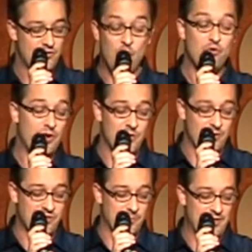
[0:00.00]
Don't greet him
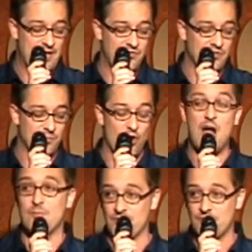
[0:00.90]
with complaints and
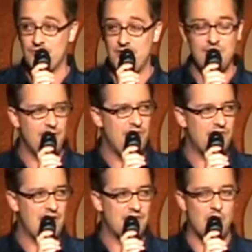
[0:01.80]
problems, even if he
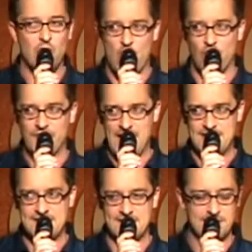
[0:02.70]
stays out all
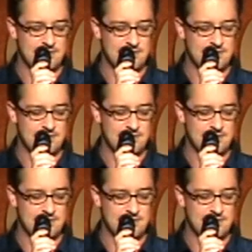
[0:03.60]
night.